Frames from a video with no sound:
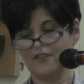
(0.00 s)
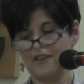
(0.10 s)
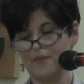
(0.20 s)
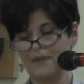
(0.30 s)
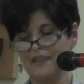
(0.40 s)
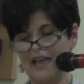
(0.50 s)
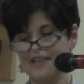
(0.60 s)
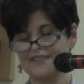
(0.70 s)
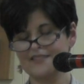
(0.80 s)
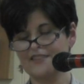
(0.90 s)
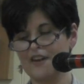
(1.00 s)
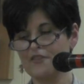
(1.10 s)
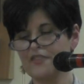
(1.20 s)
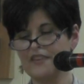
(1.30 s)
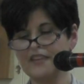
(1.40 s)
got my license and
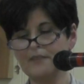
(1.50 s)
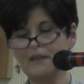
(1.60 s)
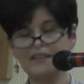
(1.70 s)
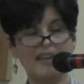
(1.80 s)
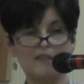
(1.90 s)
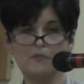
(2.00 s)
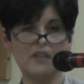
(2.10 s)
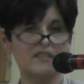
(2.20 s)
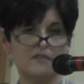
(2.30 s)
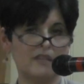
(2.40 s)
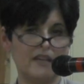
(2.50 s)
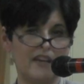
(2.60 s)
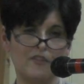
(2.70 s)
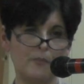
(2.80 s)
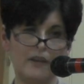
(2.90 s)
everything. And my dad, they didn't
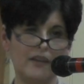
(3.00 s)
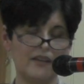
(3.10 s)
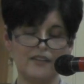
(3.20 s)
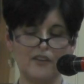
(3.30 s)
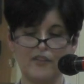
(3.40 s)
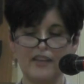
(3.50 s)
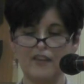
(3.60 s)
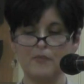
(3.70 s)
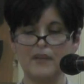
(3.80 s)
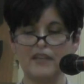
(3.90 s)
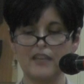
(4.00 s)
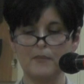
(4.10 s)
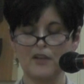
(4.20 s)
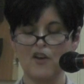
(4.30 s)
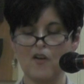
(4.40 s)
have the money, they didn't have the money to get
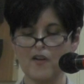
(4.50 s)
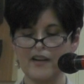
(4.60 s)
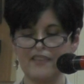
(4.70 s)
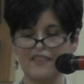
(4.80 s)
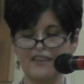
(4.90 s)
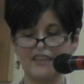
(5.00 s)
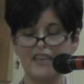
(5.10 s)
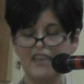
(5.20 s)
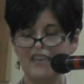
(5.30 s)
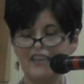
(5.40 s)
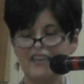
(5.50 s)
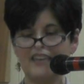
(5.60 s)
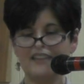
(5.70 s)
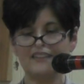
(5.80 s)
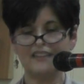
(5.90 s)
me a car or anything.
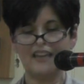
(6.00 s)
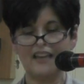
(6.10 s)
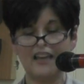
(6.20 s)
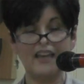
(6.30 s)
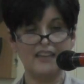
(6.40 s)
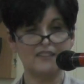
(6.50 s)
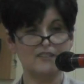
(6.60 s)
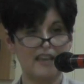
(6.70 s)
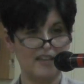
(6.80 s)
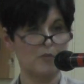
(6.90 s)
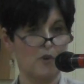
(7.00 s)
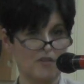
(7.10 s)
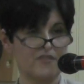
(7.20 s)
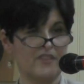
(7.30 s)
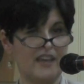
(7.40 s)
And I had to
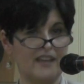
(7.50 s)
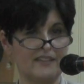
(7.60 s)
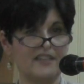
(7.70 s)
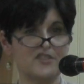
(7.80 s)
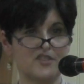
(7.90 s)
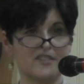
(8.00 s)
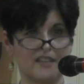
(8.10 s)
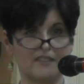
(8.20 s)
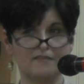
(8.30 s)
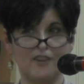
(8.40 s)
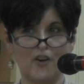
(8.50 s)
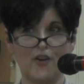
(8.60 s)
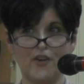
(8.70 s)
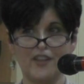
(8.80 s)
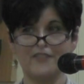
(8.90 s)
work for that. And that's just
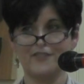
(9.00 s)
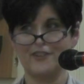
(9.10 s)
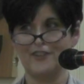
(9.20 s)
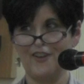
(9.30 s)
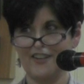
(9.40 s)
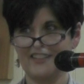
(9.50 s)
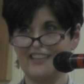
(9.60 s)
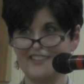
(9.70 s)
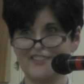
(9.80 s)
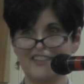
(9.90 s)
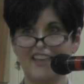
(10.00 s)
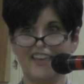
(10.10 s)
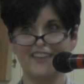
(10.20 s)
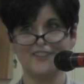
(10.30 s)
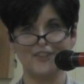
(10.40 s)
unheard of for a lot of kids today,